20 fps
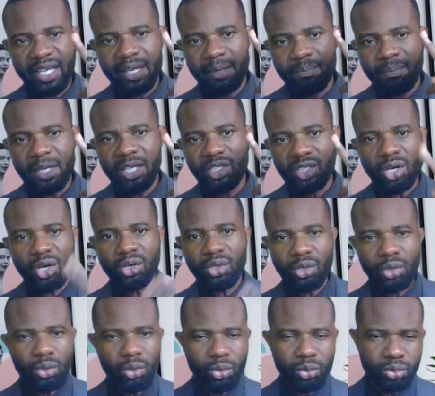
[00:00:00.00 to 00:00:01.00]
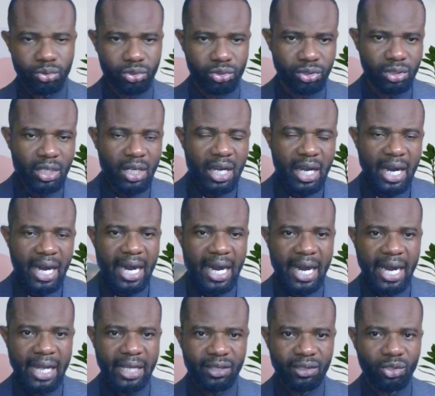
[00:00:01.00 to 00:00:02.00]
major goals,
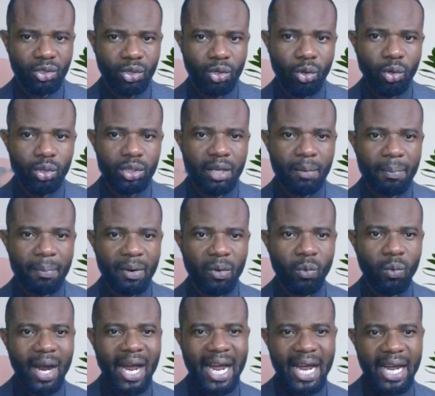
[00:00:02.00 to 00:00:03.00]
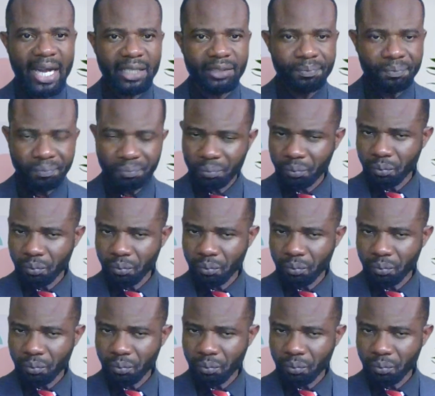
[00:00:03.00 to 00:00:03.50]
and goal number one